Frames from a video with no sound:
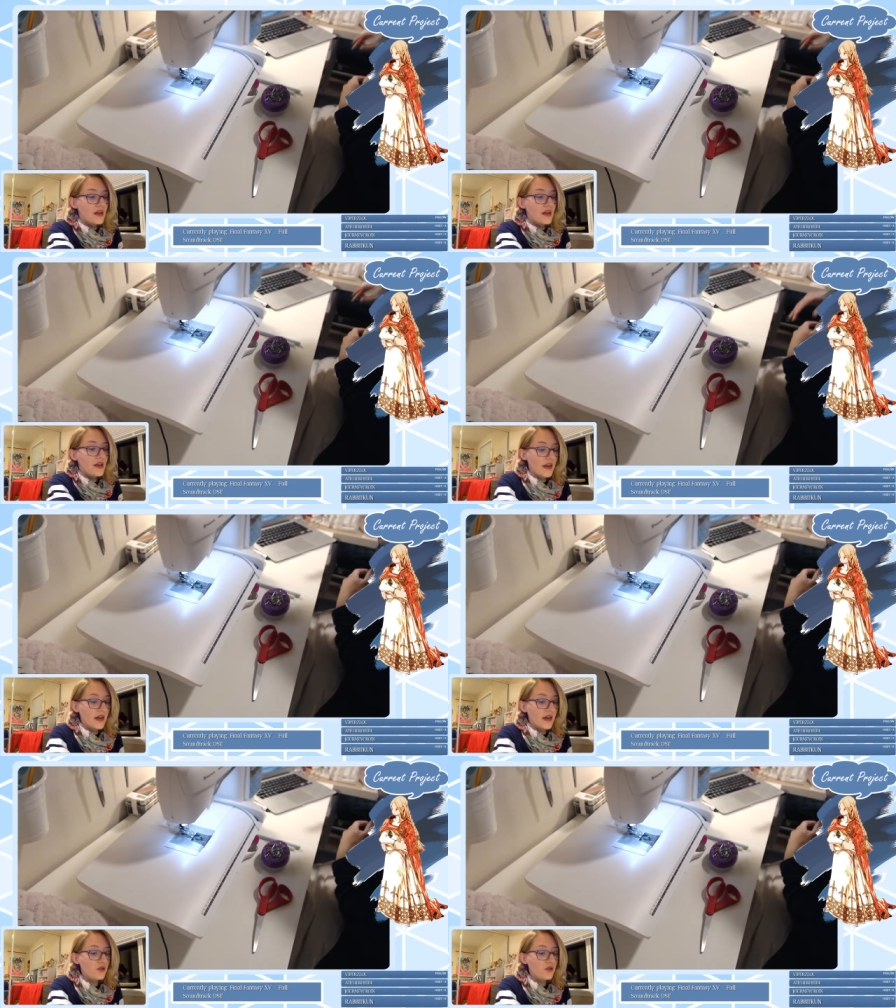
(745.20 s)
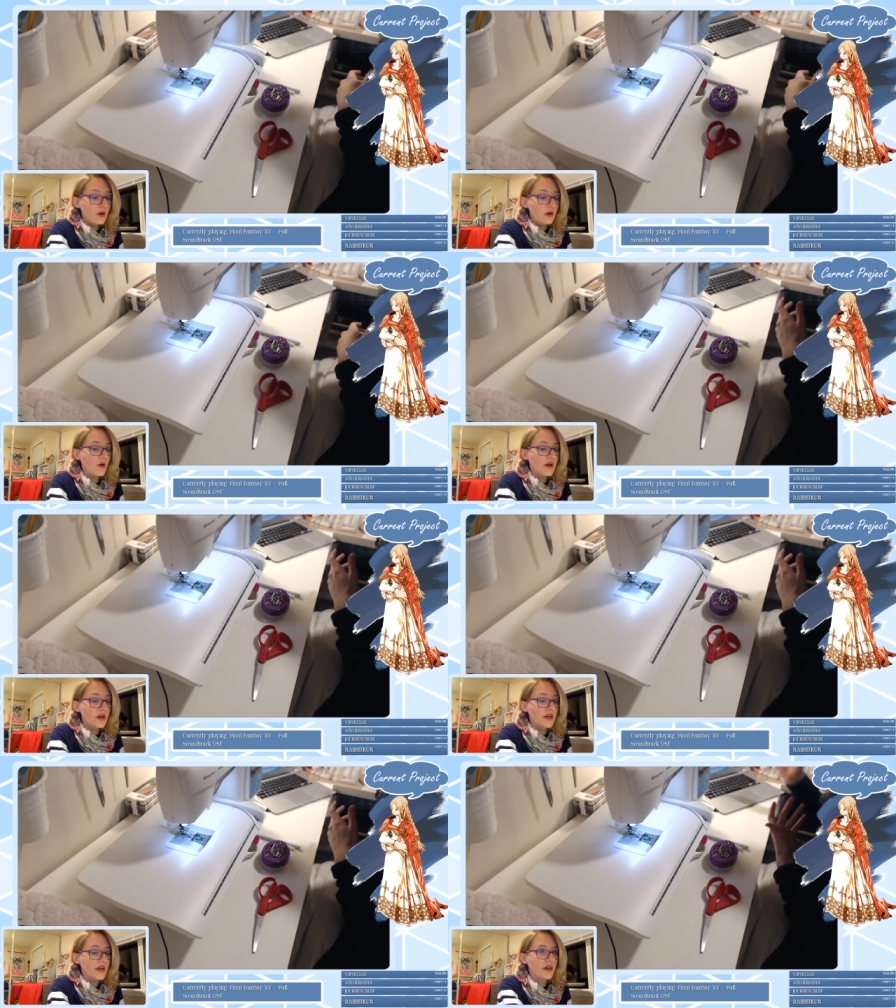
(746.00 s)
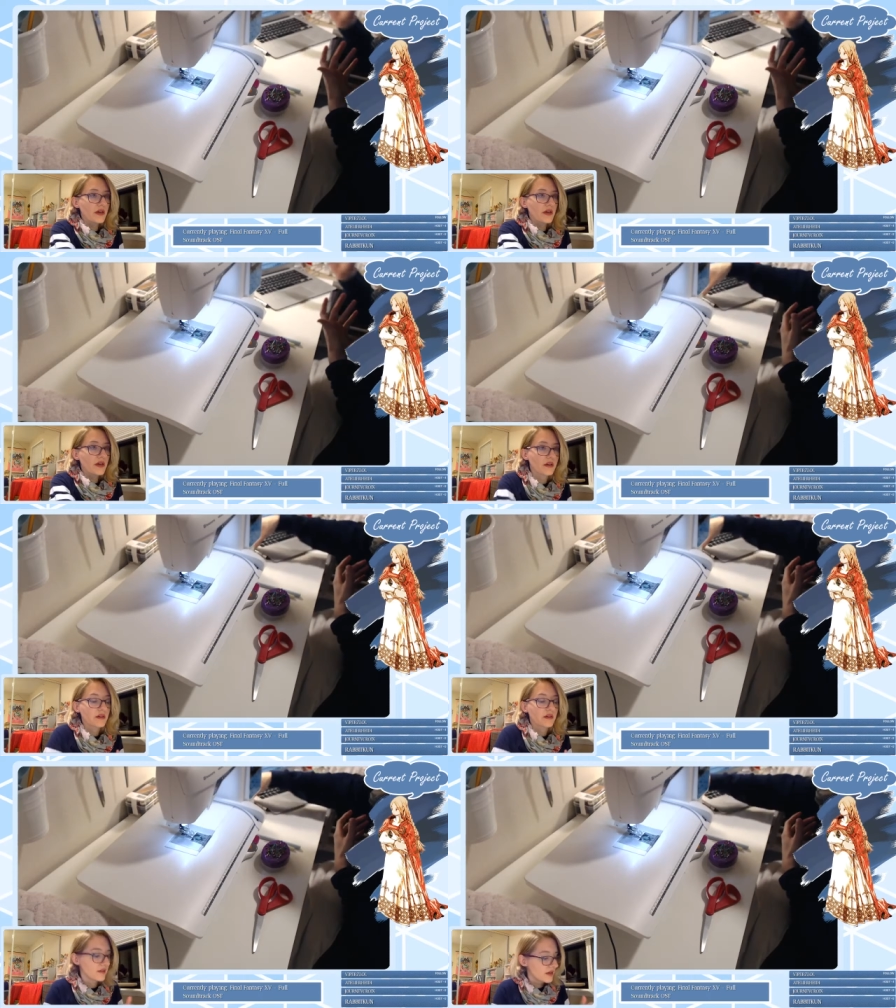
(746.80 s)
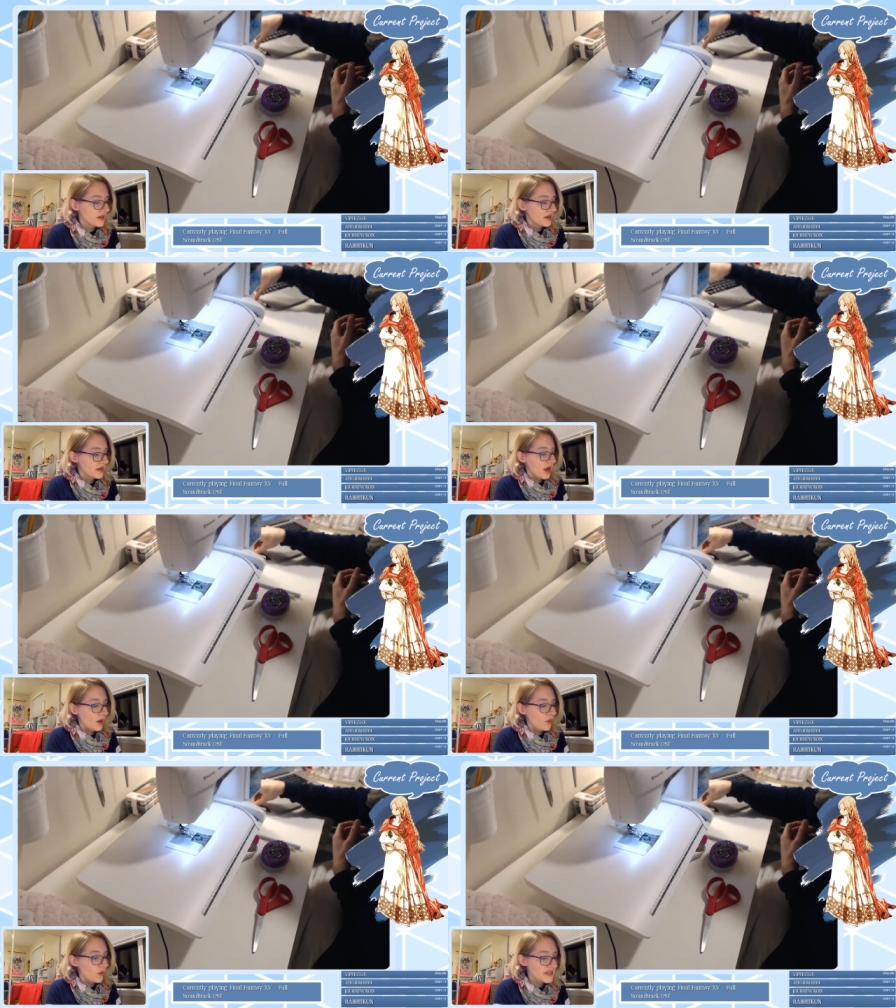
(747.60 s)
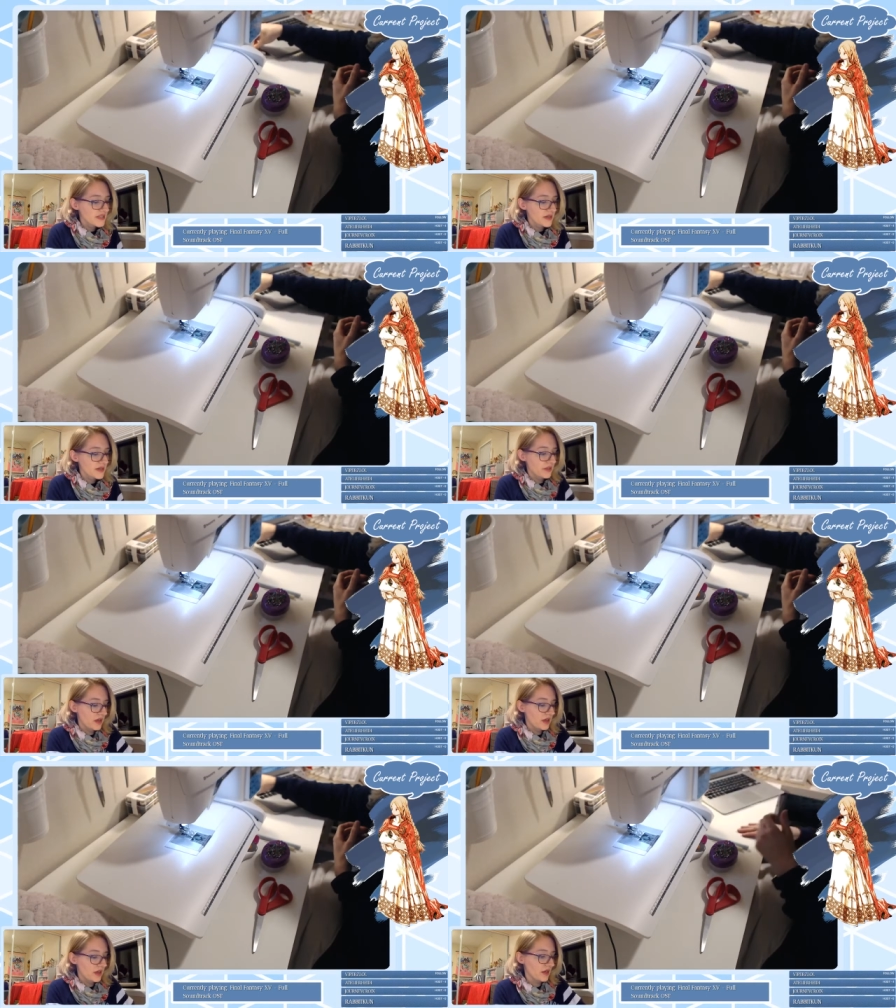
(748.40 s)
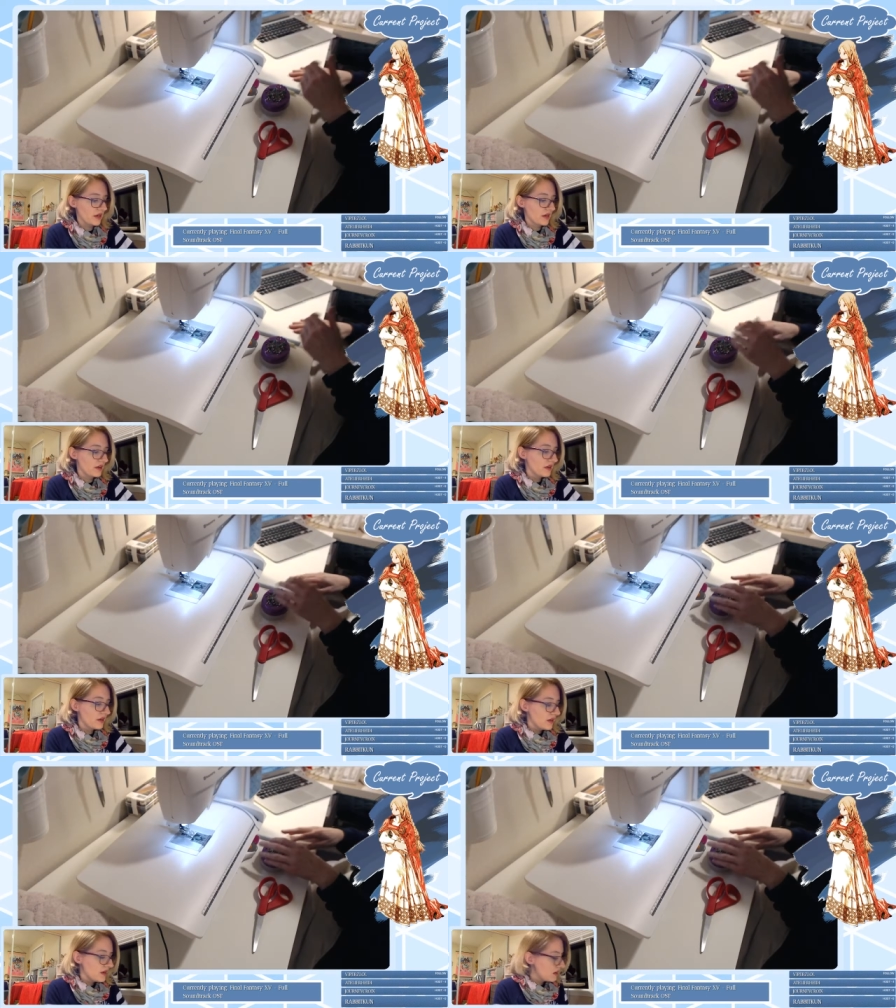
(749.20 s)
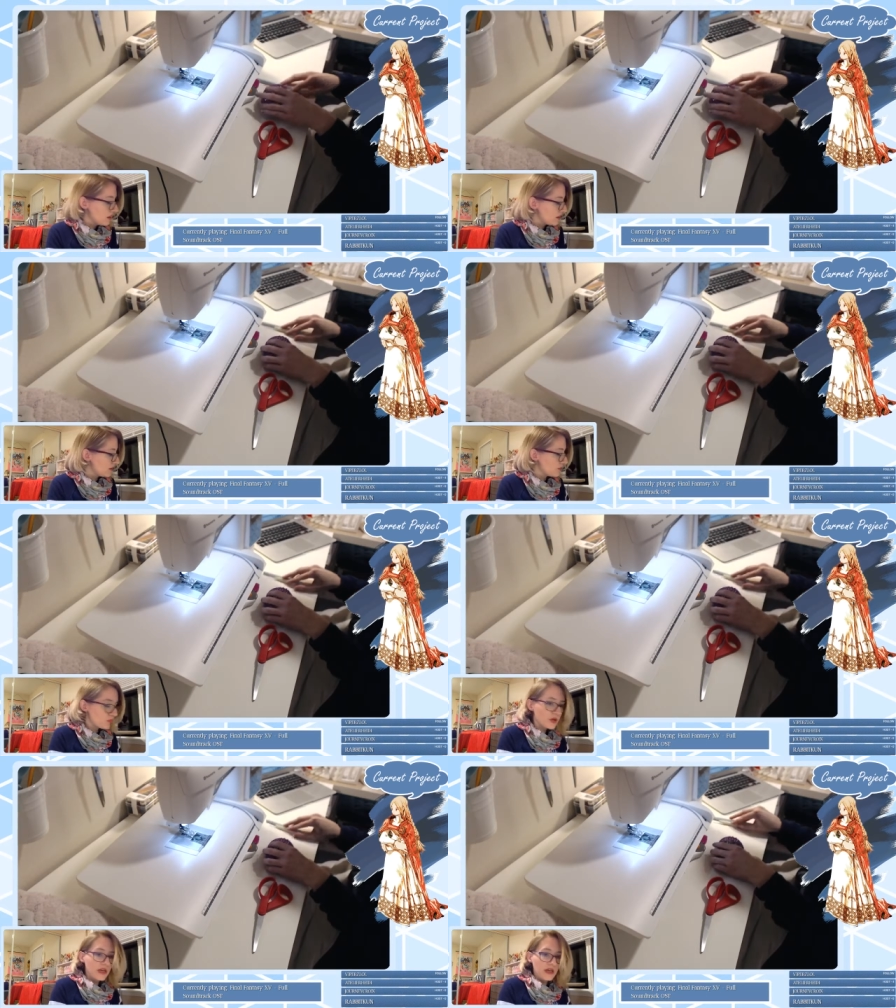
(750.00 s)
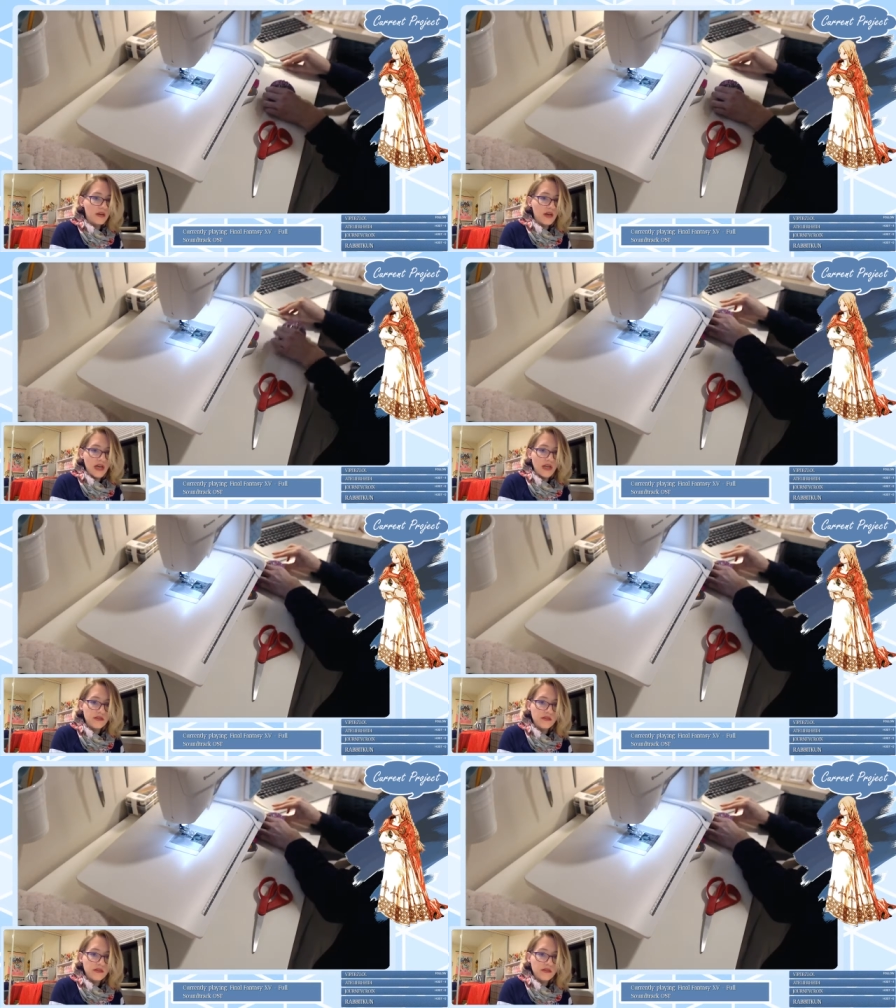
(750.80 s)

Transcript: and I knew I wanted I wanted something like pretty nice.